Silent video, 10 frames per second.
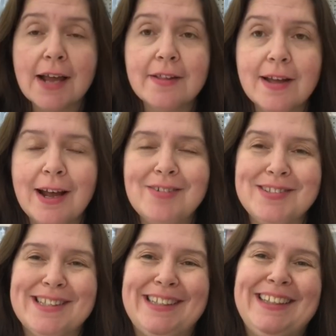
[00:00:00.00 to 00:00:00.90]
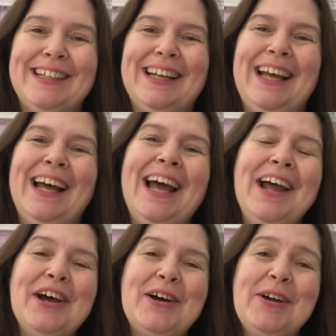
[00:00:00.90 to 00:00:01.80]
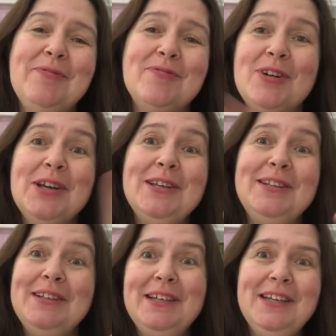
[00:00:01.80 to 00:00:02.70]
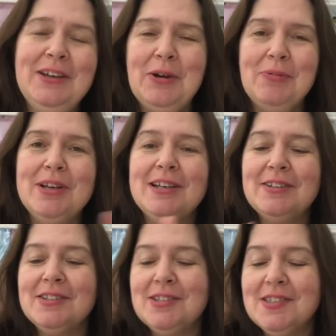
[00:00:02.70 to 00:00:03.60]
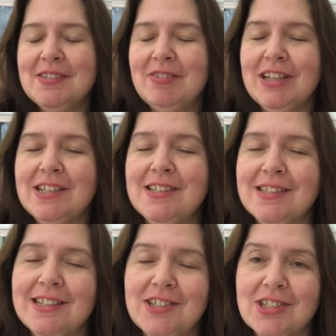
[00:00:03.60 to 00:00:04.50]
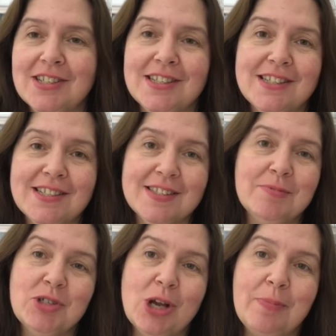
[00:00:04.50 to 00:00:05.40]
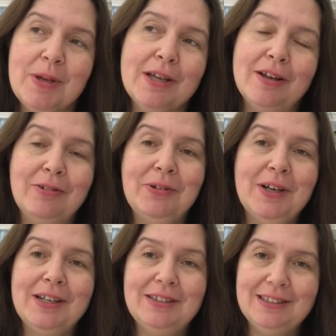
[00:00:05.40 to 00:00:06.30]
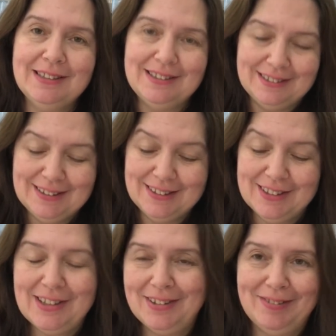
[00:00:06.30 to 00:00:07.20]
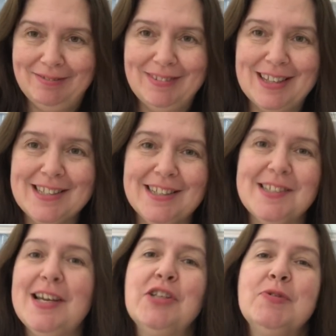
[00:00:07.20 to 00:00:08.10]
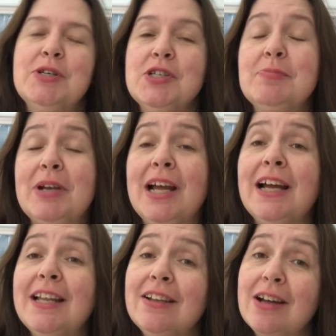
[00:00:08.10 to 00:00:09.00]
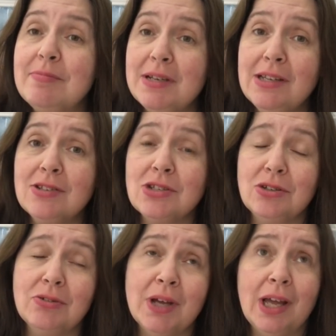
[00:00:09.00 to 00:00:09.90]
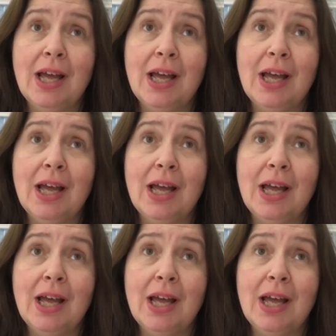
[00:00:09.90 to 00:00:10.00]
out of the house. I finally went out into civilization and did some shopping. Oh, I did. That's an exaggeration, but I had not been to